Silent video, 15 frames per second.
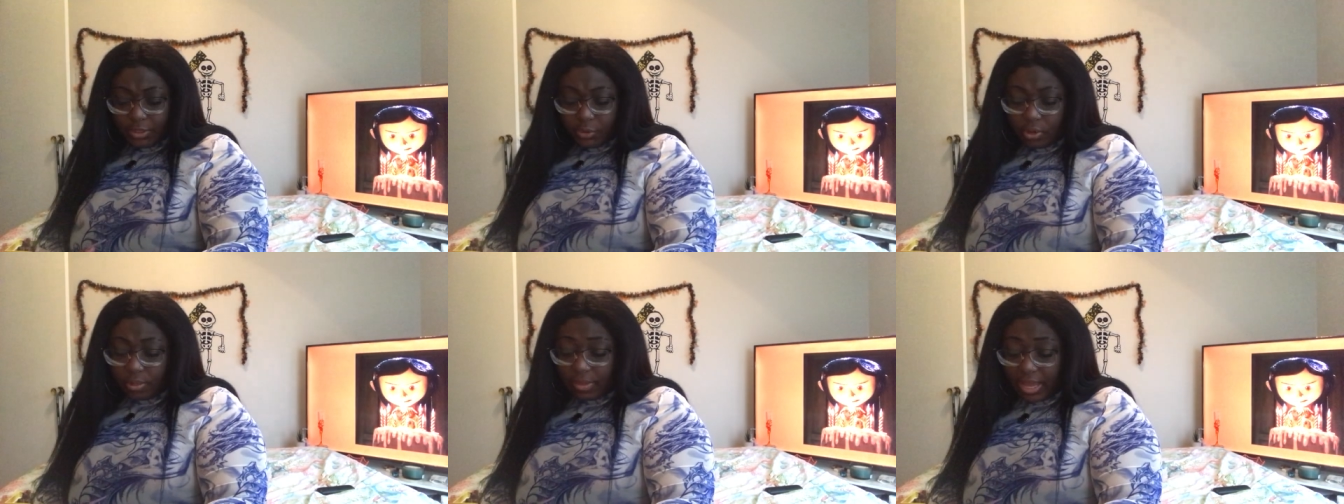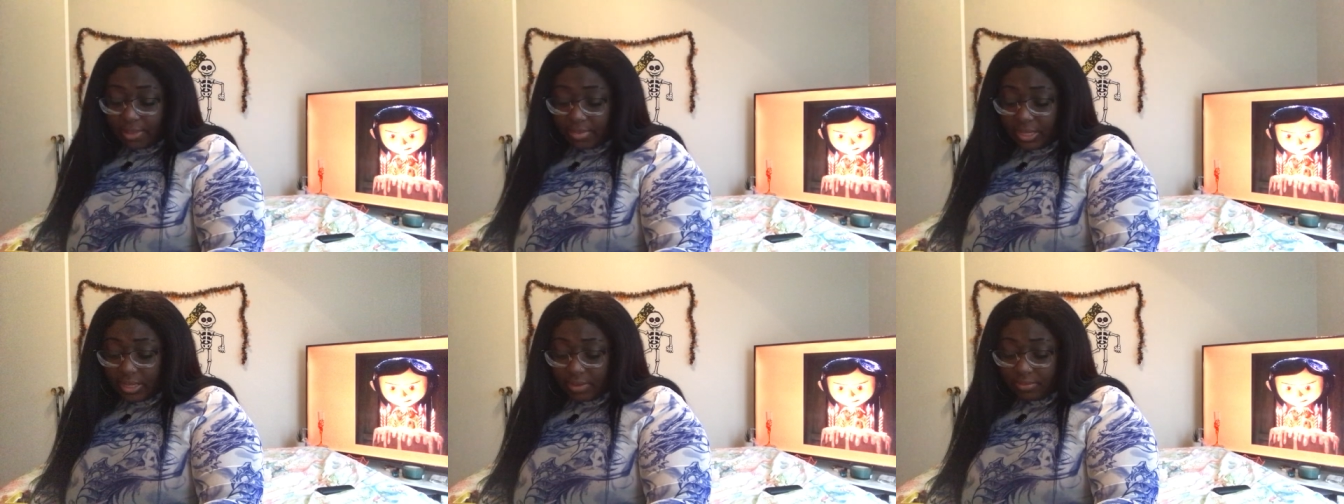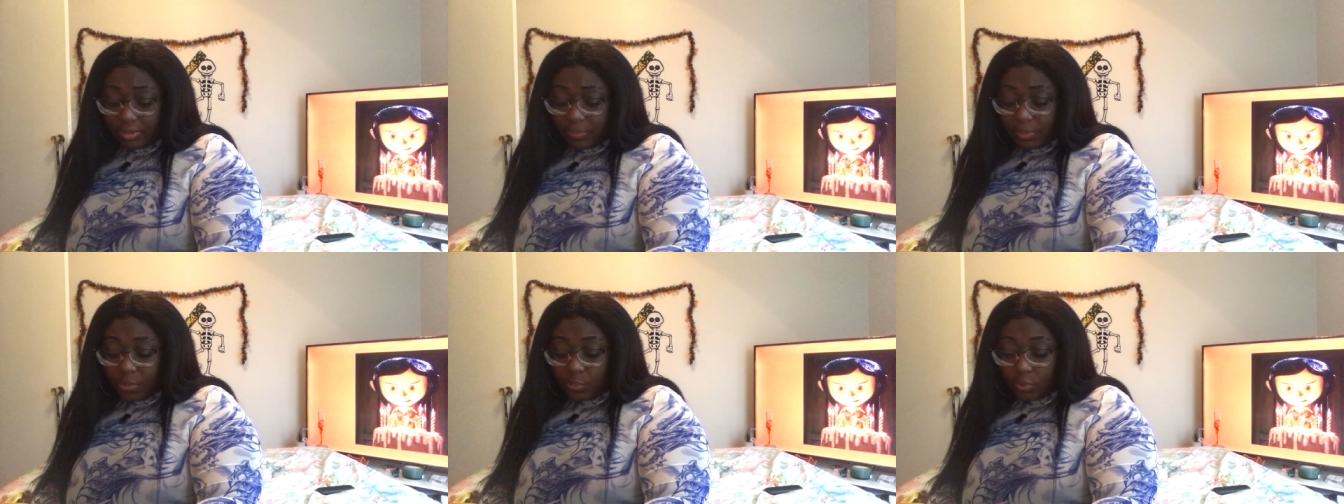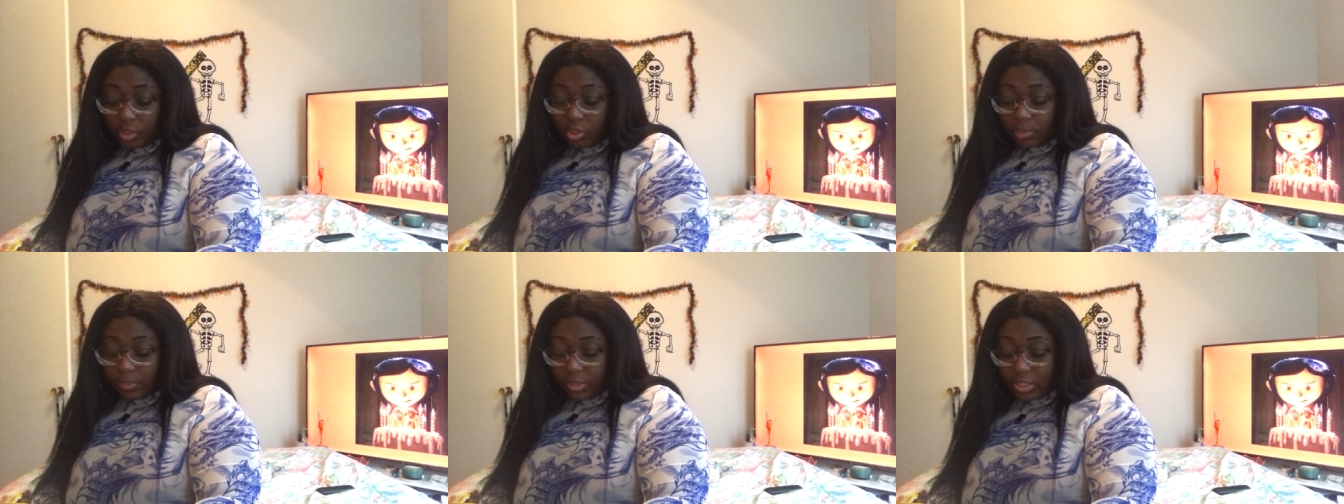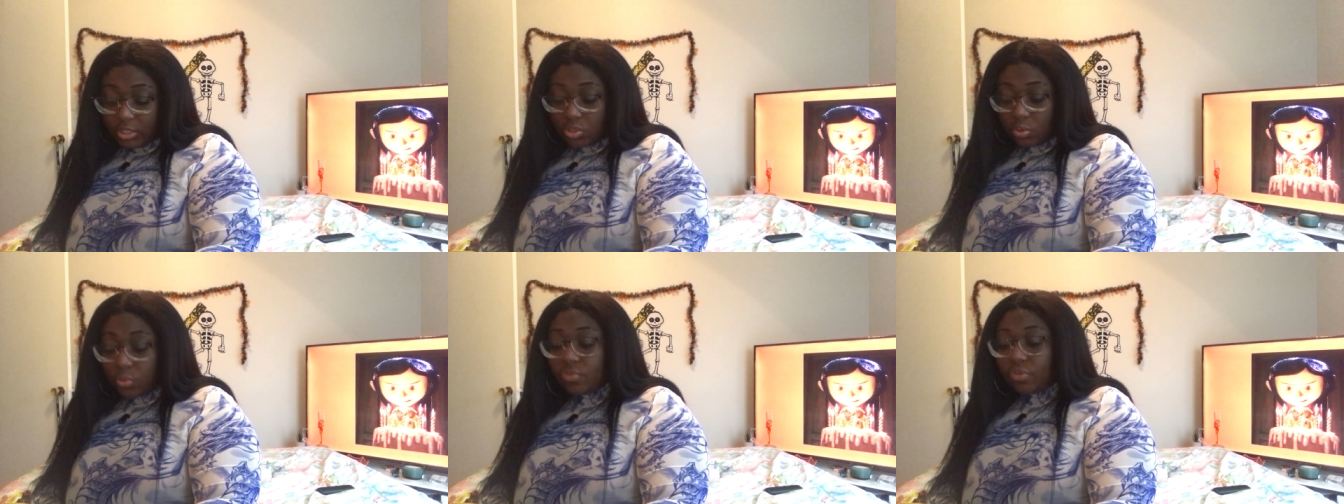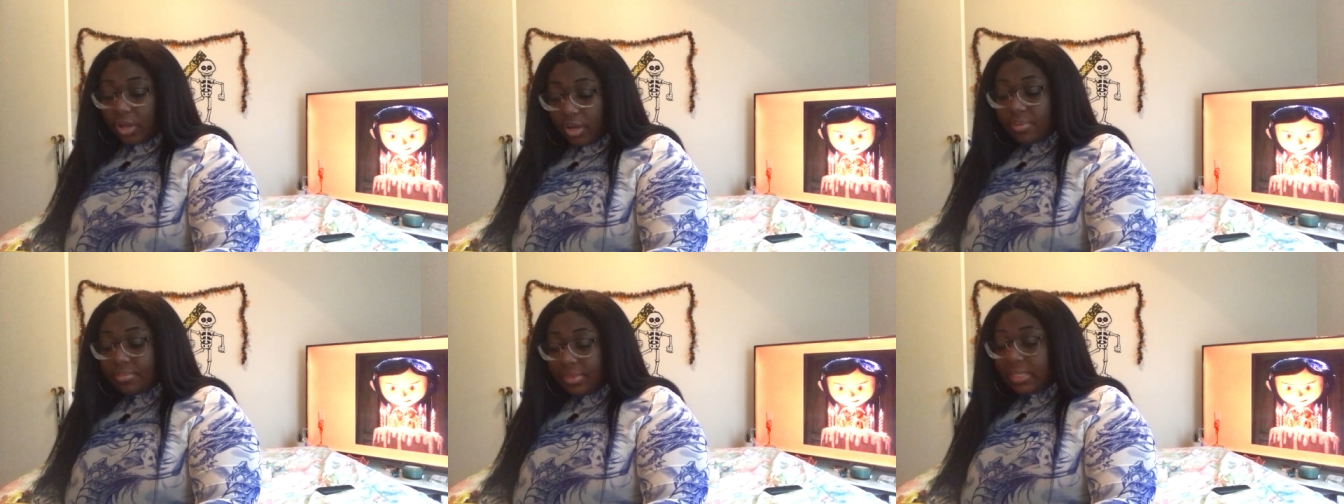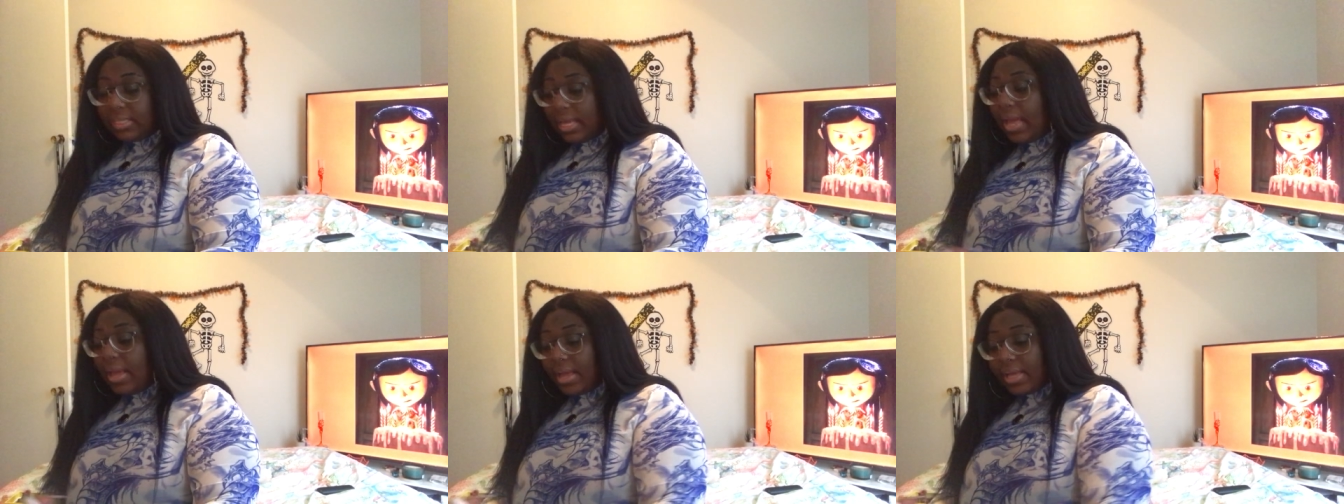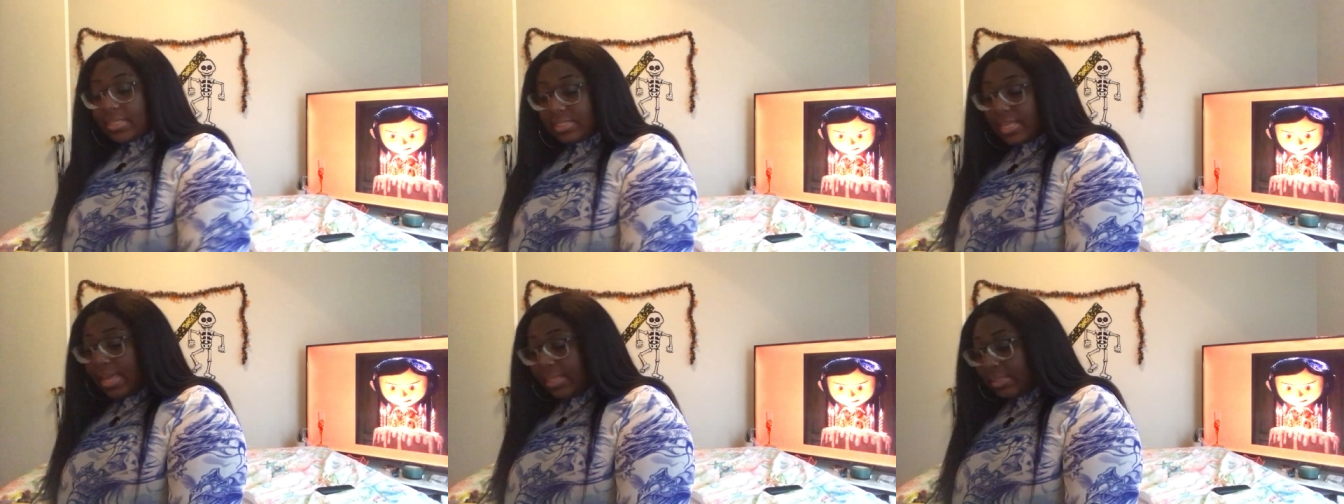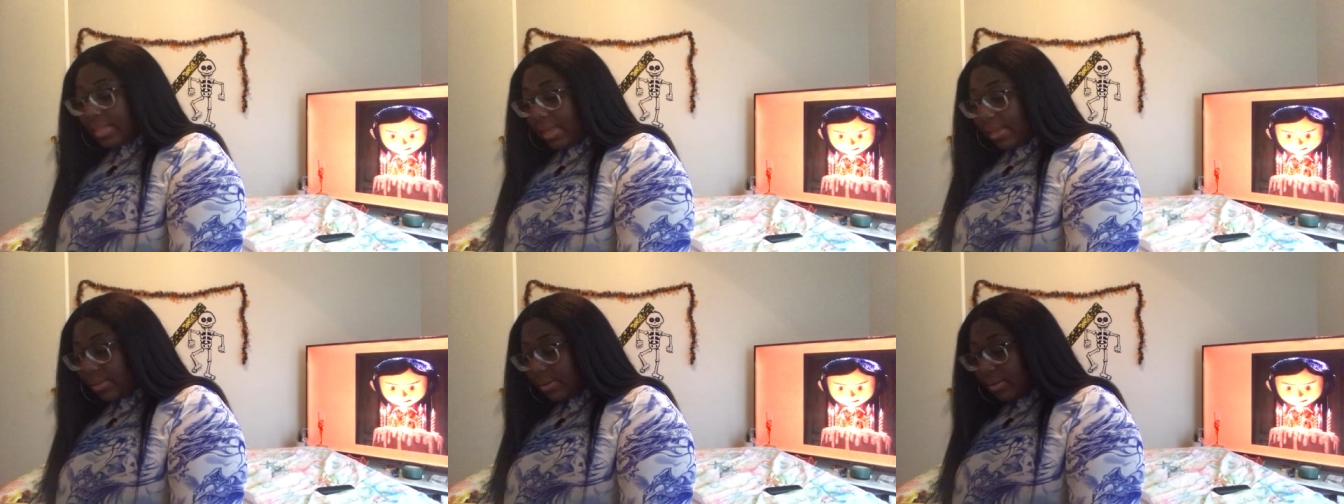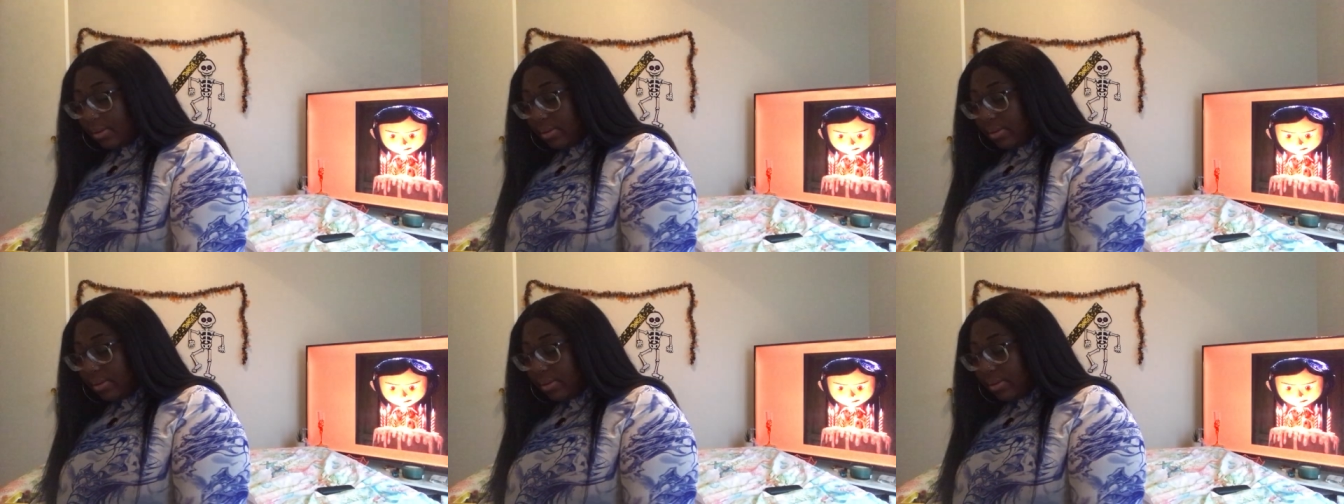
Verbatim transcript: you remind me of the people or the person who've hurt me. Yeah, I said that.